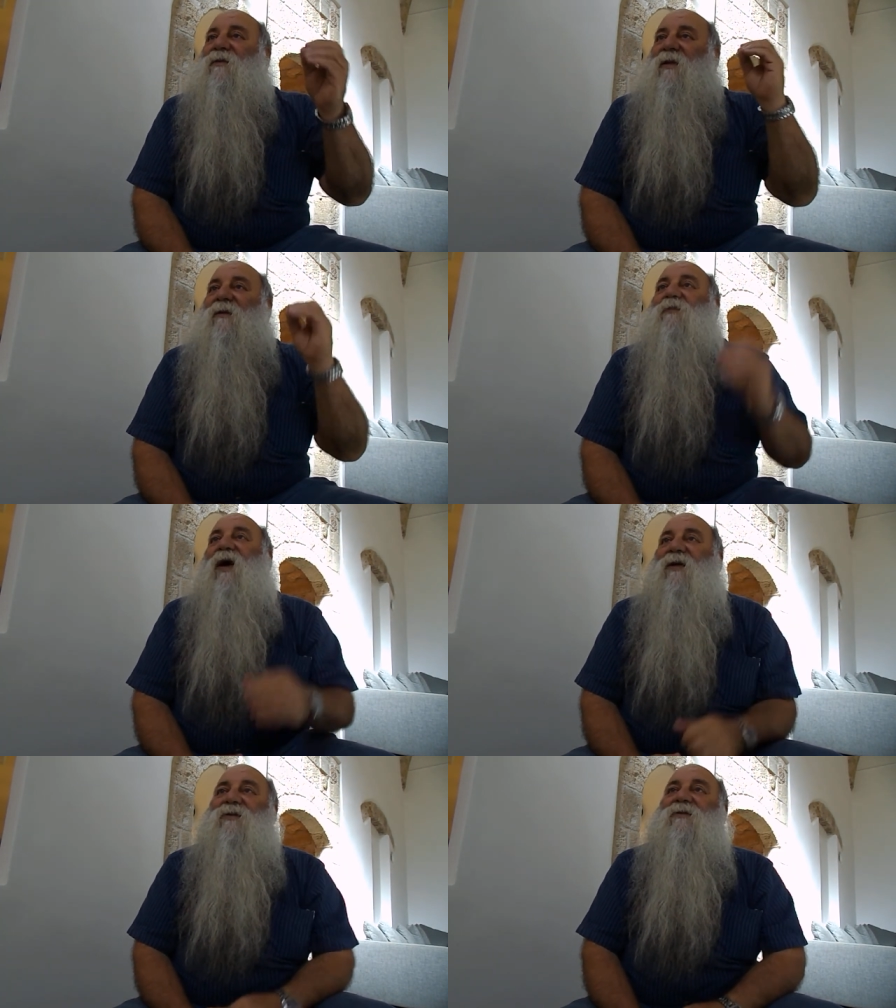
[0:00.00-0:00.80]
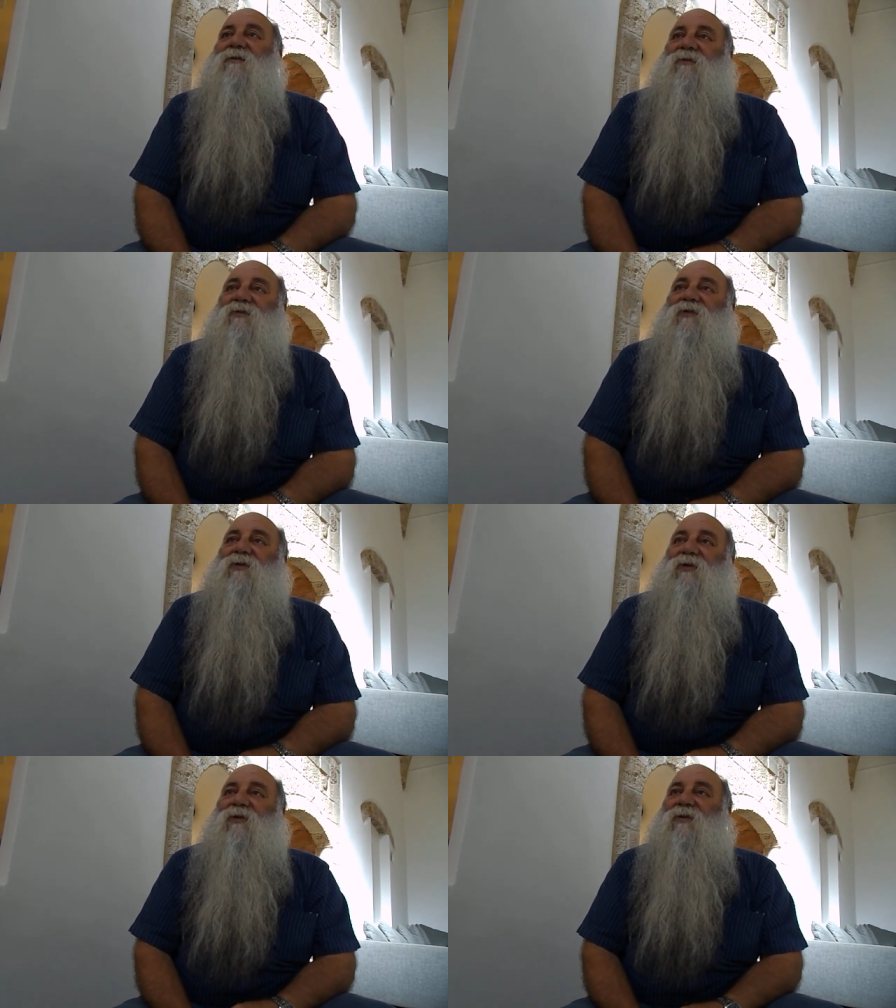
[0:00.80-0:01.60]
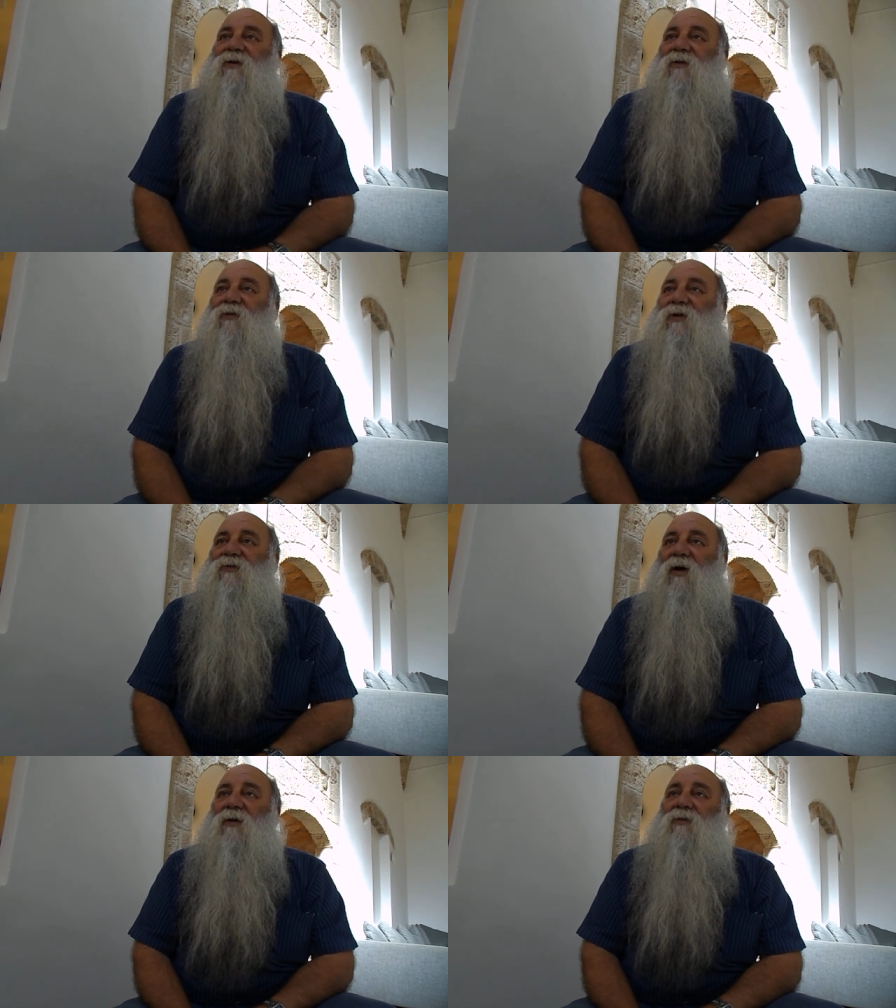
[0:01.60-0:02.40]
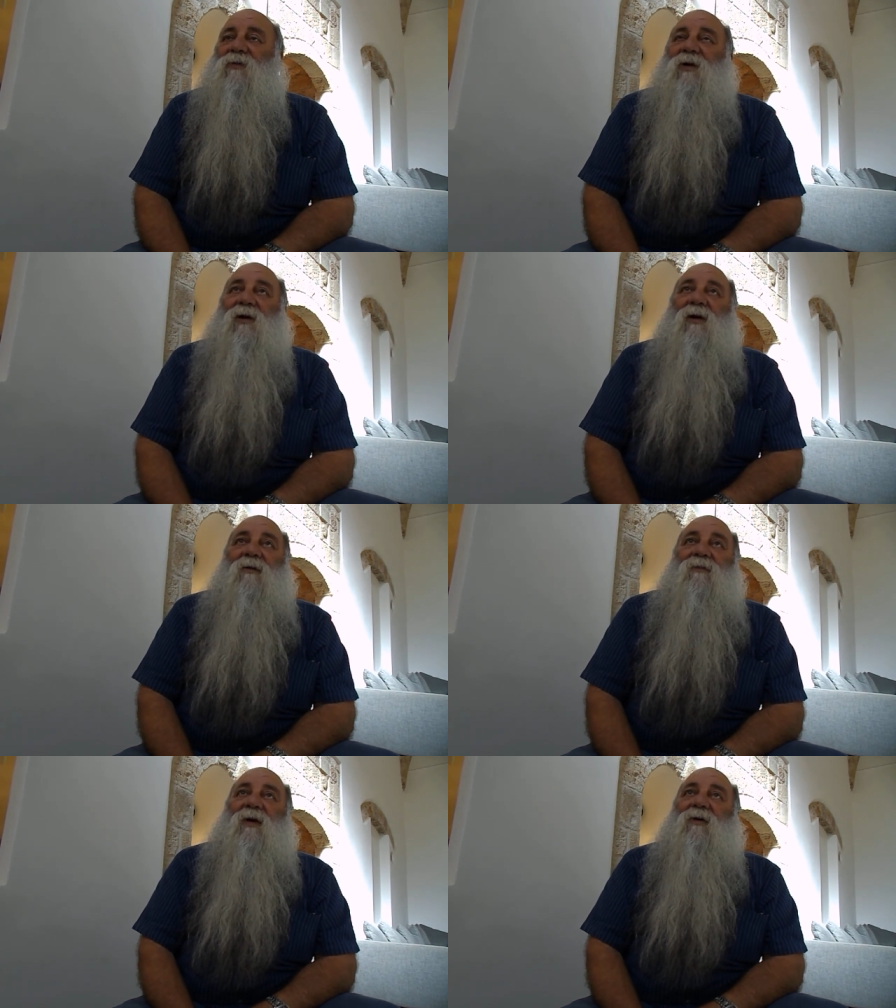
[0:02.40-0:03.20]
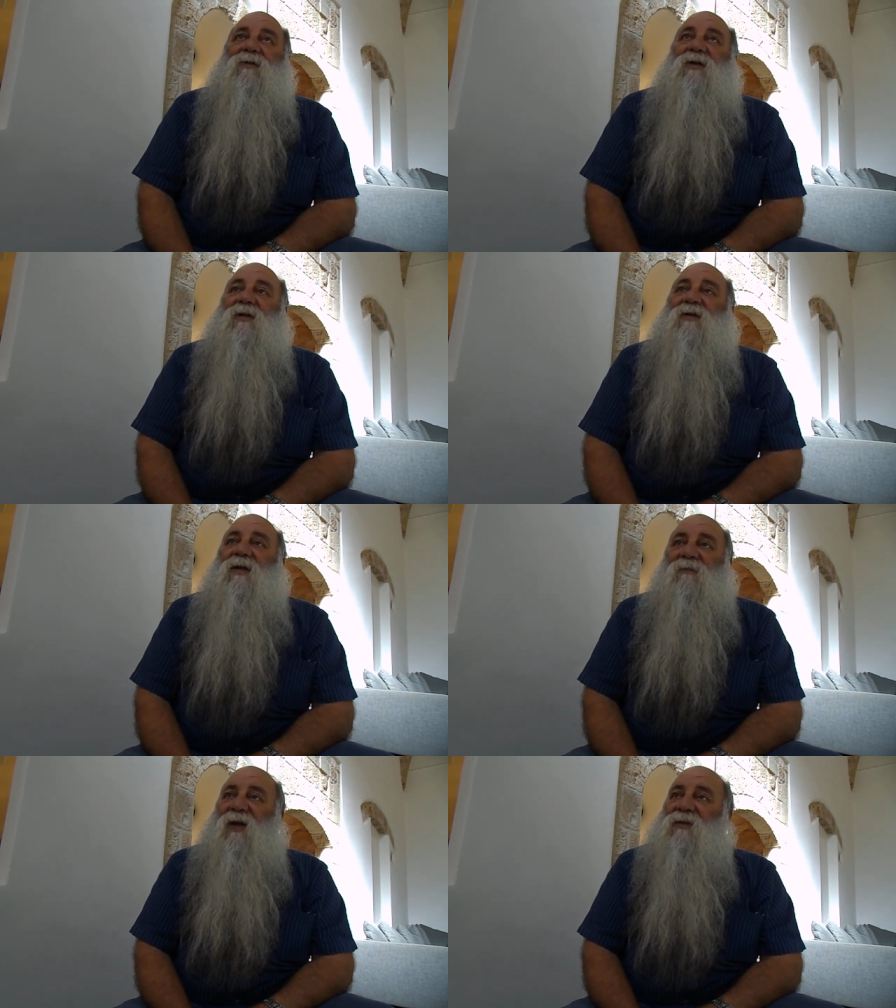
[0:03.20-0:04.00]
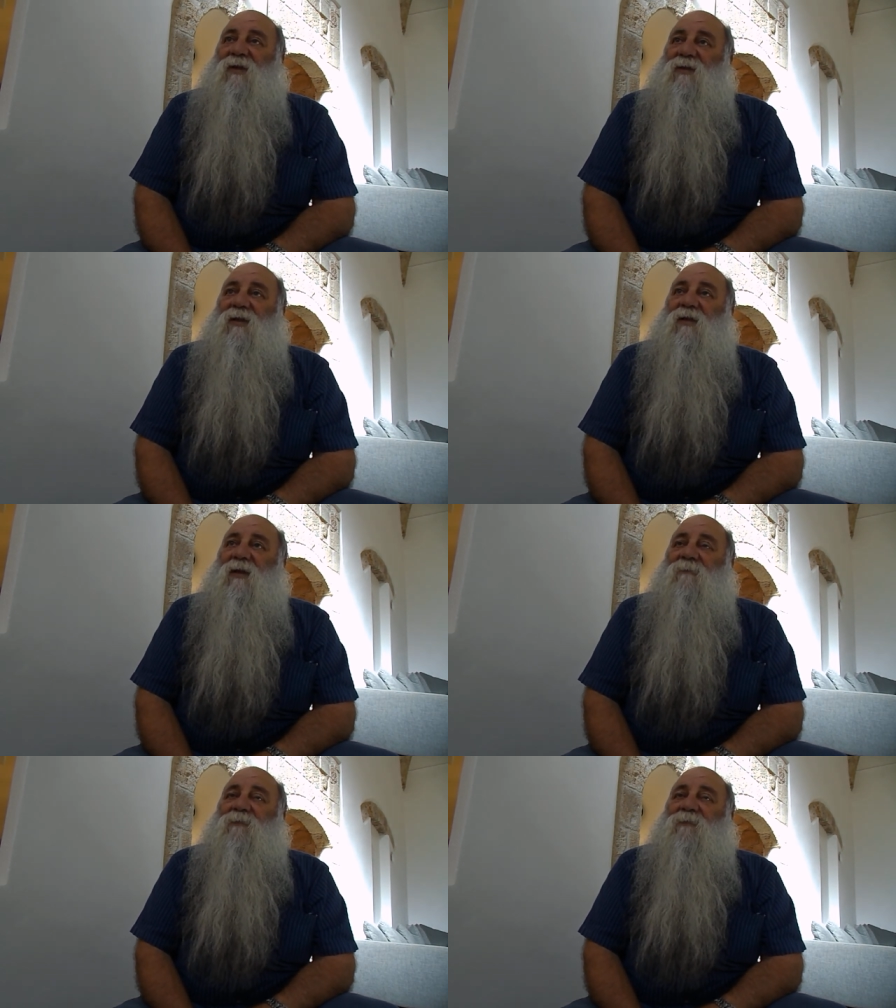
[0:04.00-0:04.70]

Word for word: in the past, to return the glory to Akko, because it is an amazing city.